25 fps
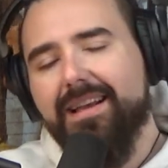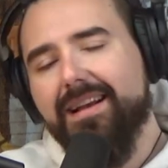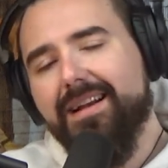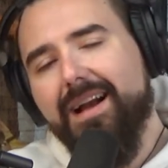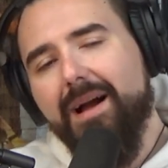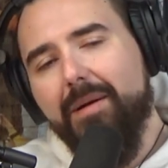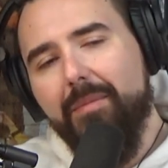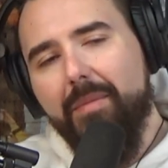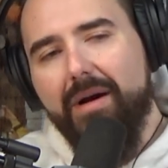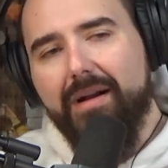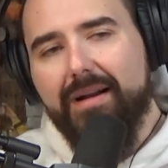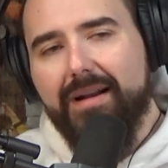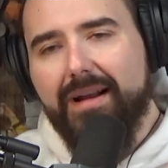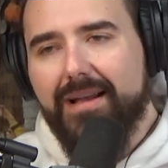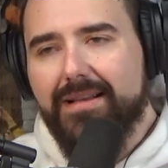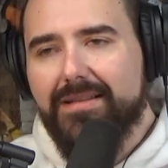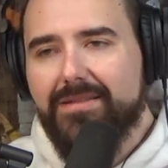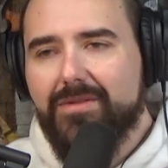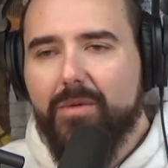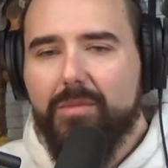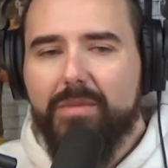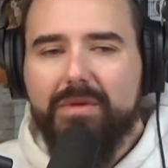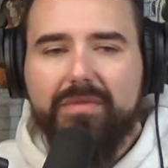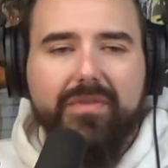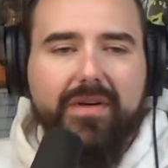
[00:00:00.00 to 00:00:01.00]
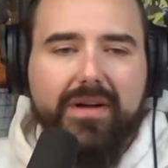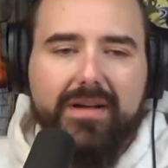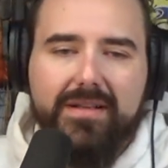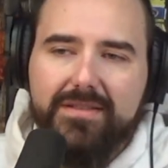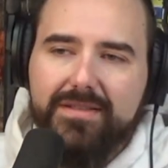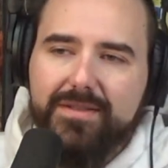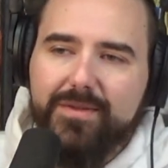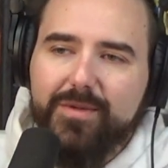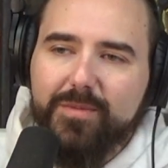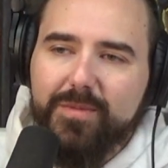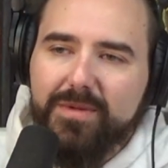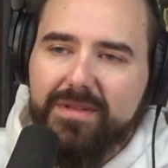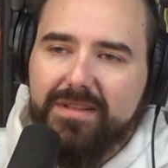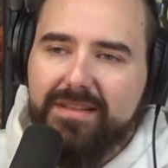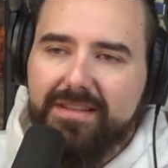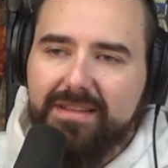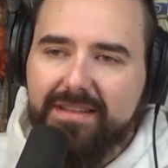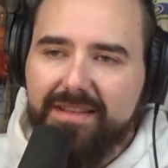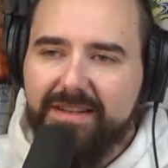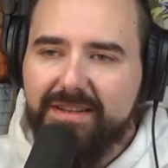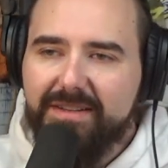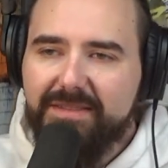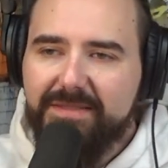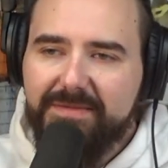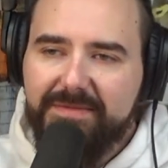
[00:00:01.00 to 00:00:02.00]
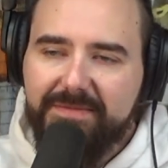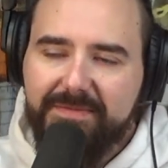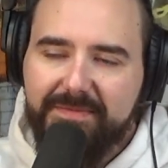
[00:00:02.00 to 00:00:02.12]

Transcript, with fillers: Come on, guys. Don't be fucking stupid. Yeah. You know?